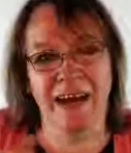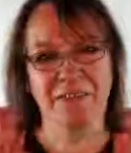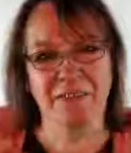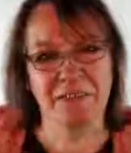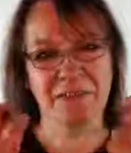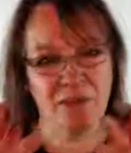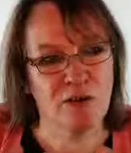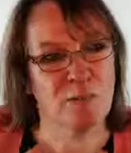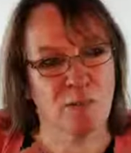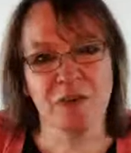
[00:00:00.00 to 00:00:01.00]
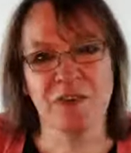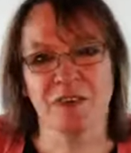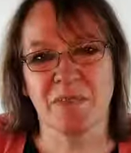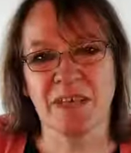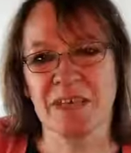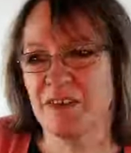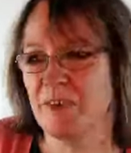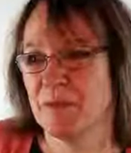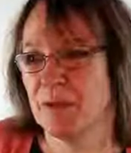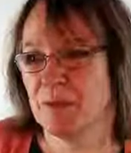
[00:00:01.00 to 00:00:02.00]
There's no point in me
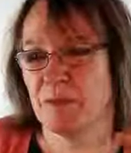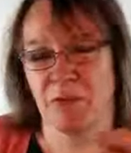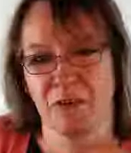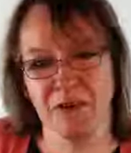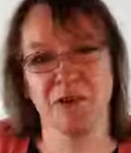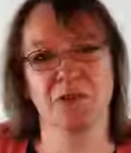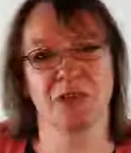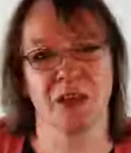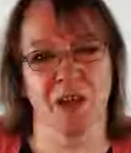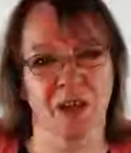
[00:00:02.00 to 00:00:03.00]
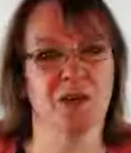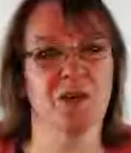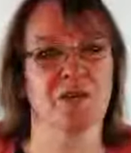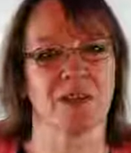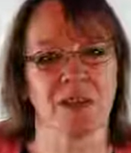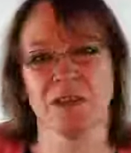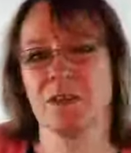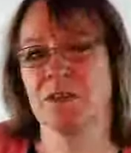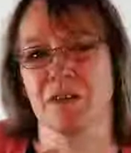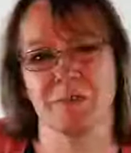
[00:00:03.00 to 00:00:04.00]
giving people loads and loads and
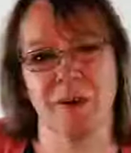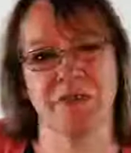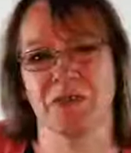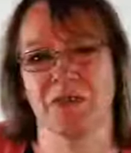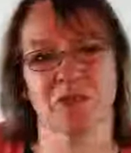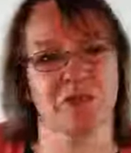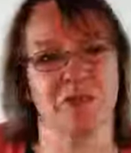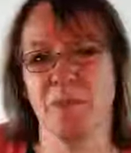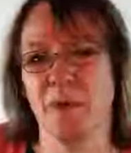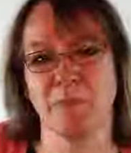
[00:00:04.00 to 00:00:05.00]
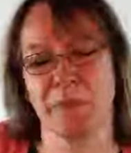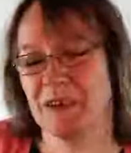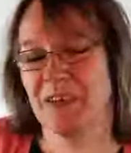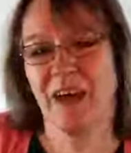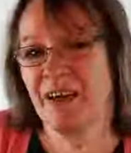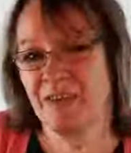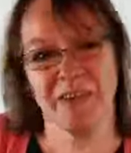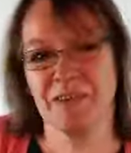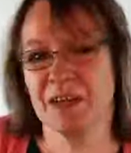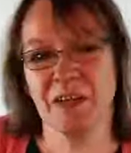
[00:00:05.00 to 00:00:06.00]
loads of messages to remember because they're
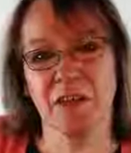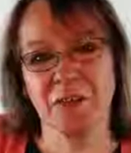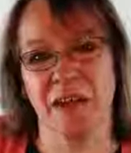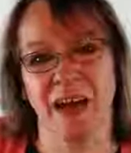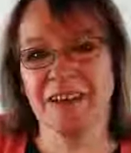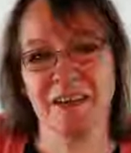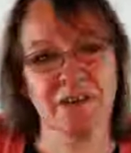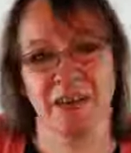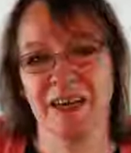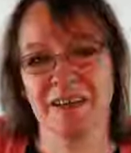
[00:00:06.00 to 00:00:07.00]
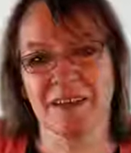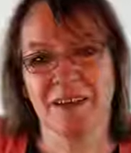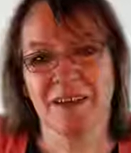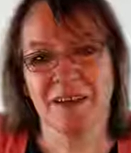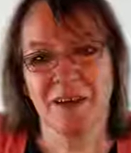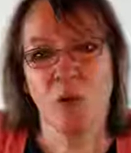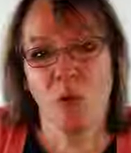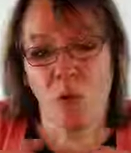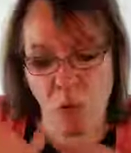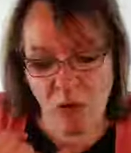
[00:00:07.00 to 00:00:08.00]
not going to do it. I know that.
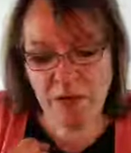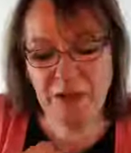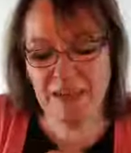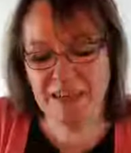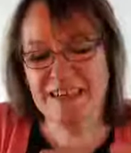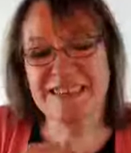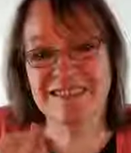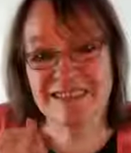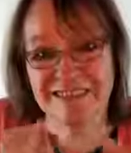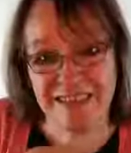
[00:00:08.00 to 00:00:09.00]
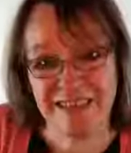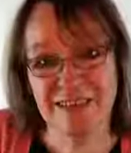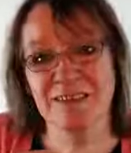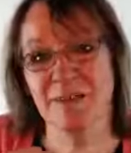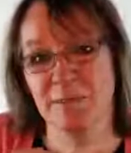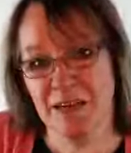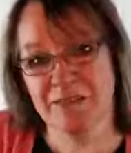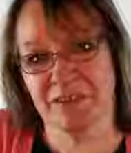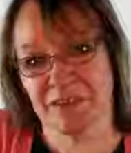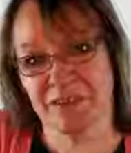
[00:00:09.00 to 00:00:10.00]
One single
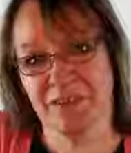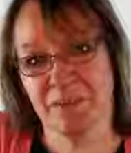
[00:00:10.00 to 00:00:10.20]
message.